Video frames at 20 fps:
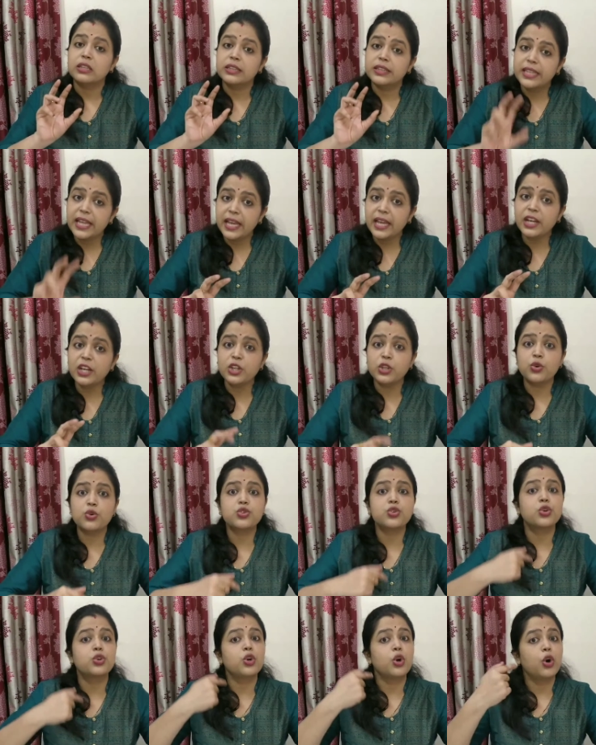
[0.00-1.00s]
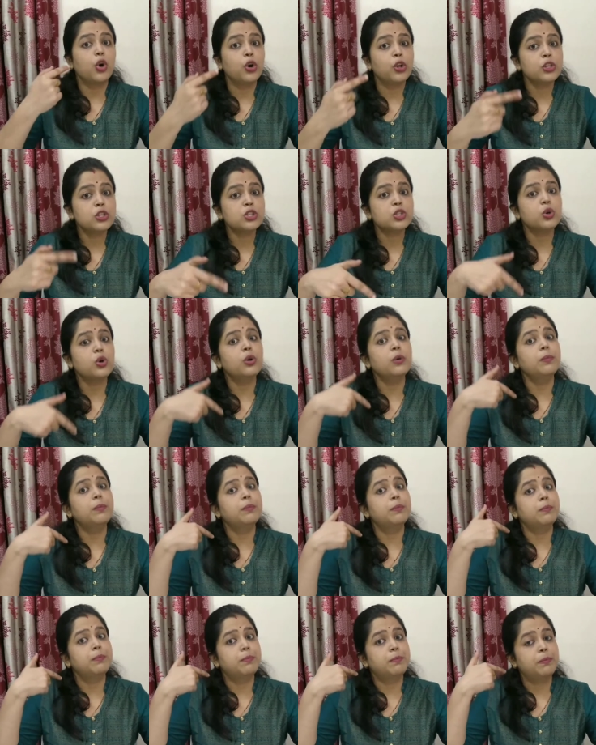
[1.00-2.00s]
then you should also
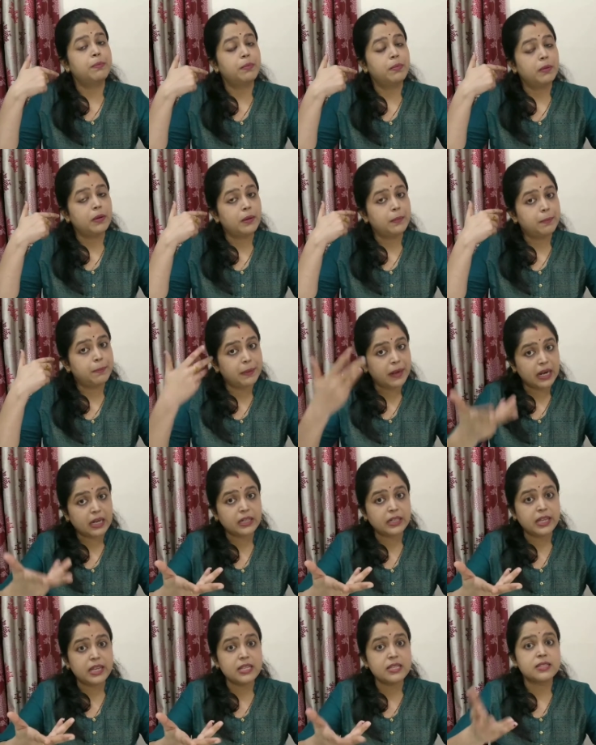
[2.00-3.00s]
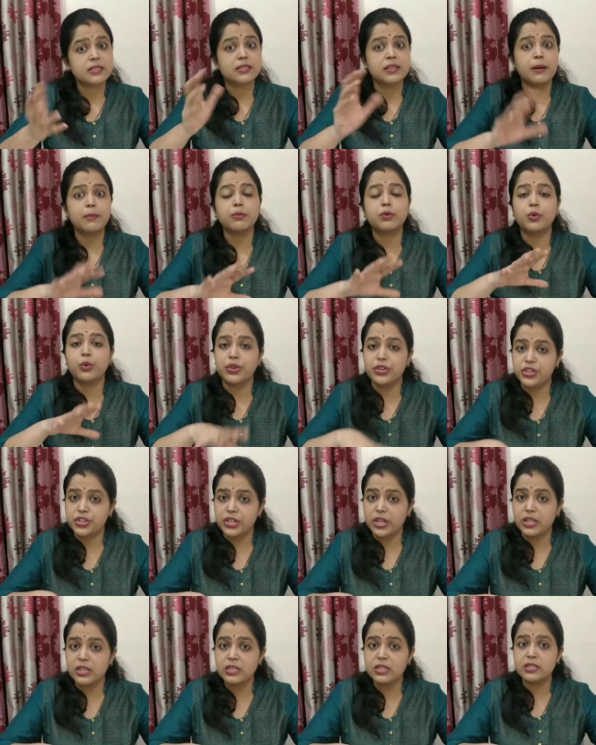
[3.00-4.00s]
practice some
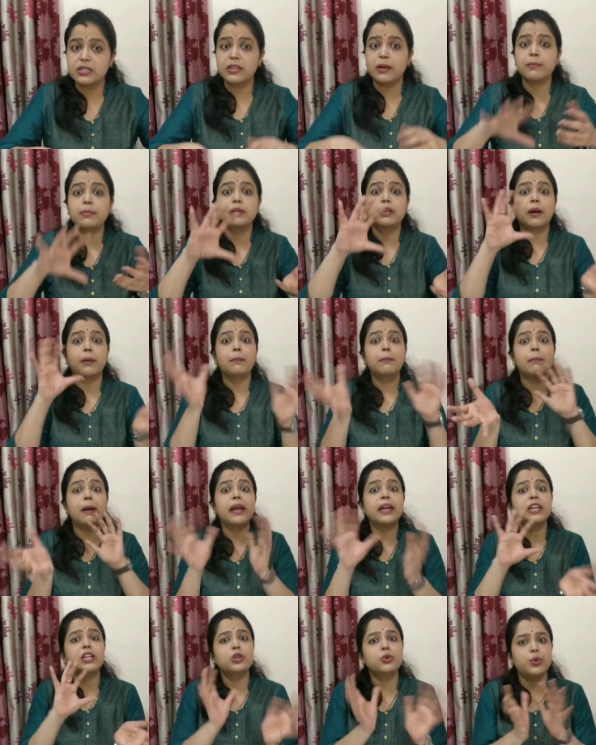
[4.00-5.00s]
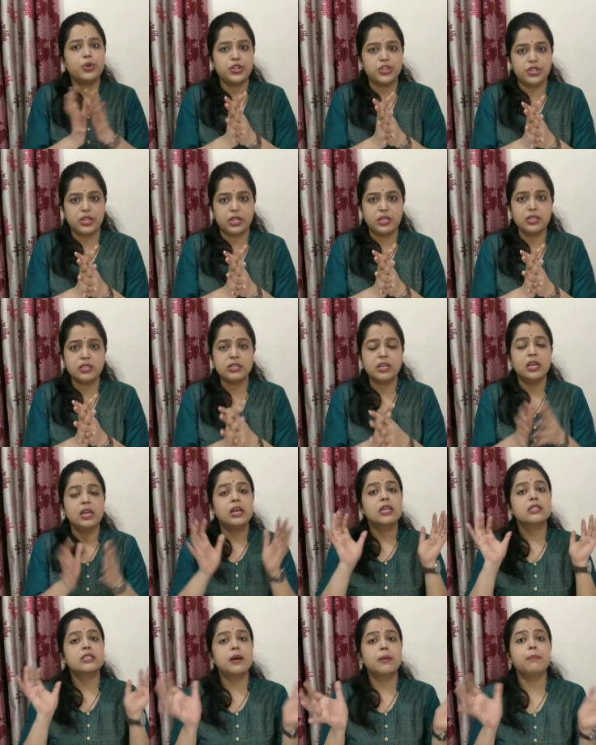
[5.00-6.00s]
questions, some combined questions,
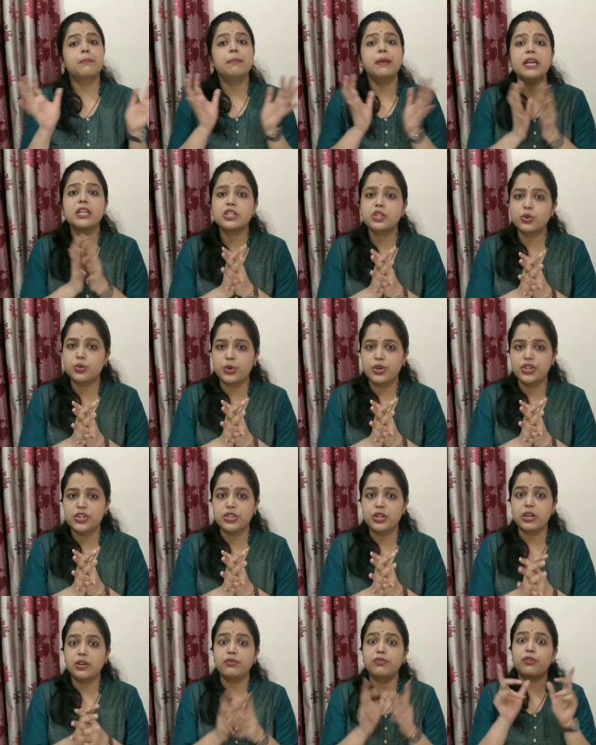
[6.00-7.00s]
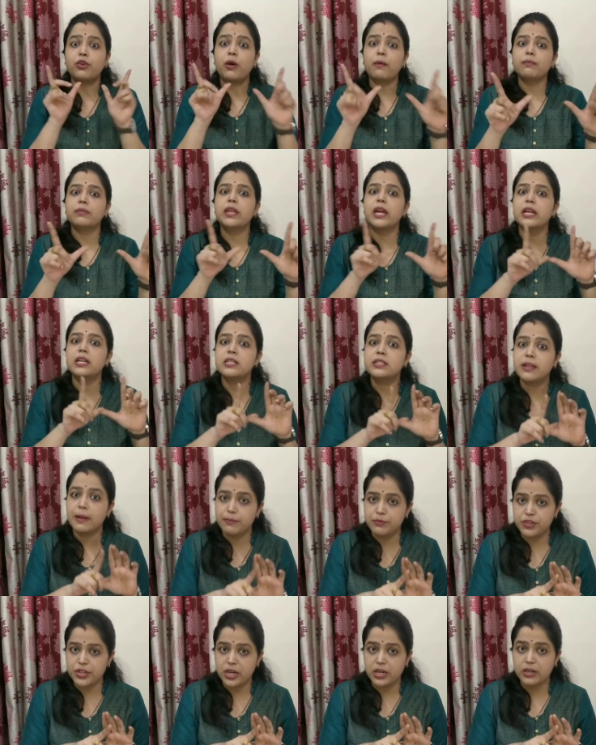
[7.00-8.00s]
some mixed question from that
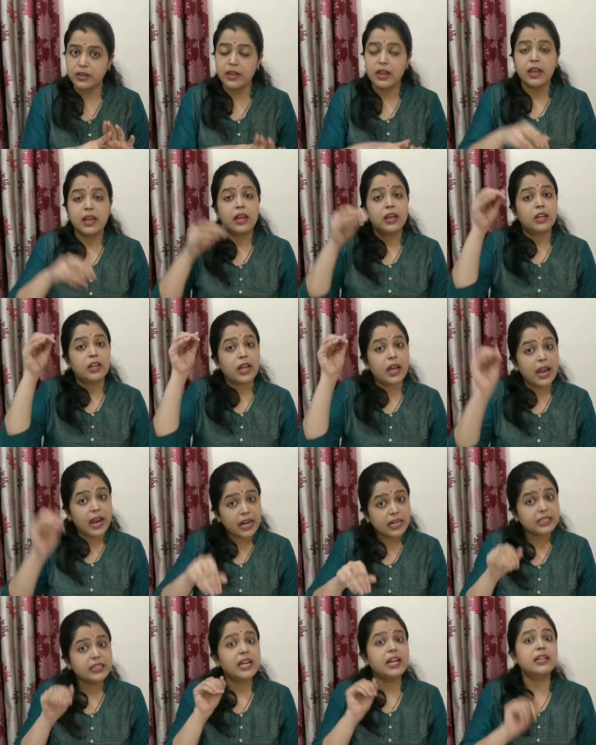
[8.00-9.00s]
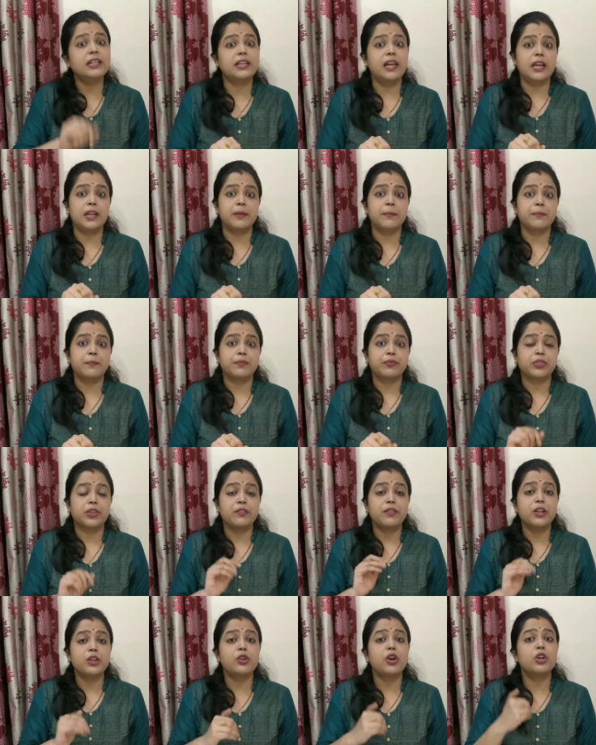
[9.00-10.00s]
subject. At that time,
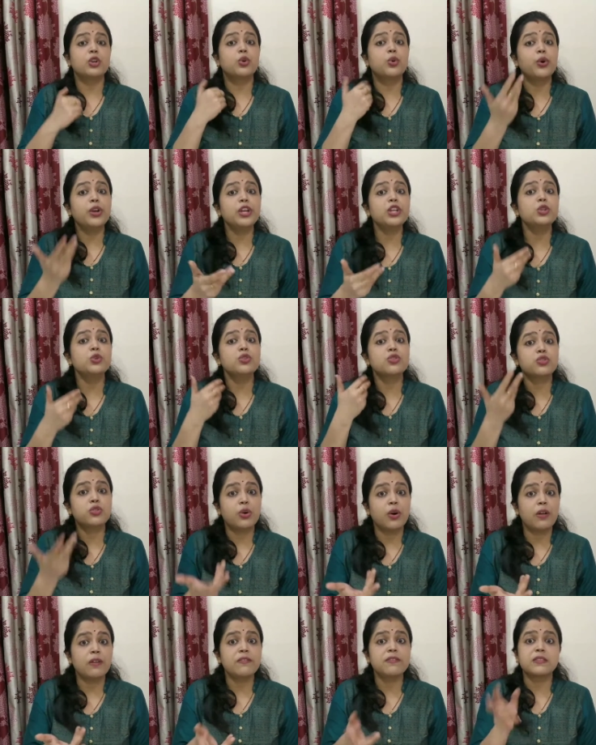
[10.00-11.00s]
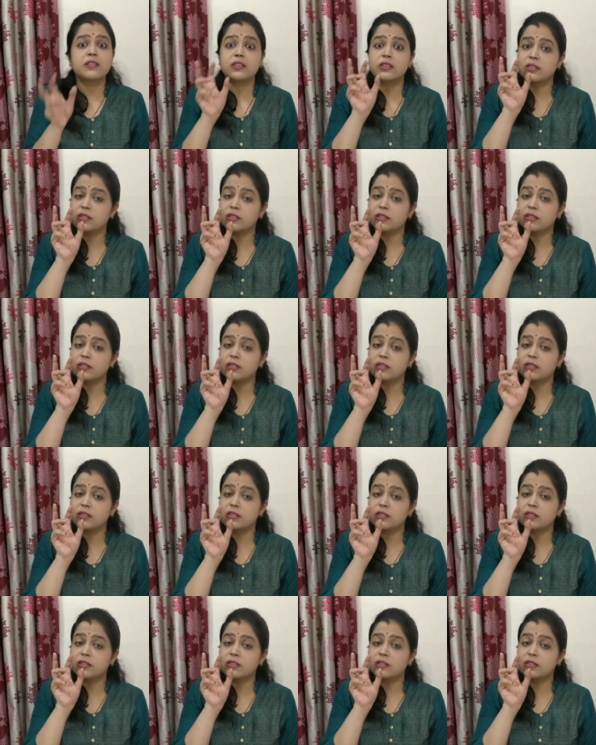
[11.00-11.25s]
when you are going to solve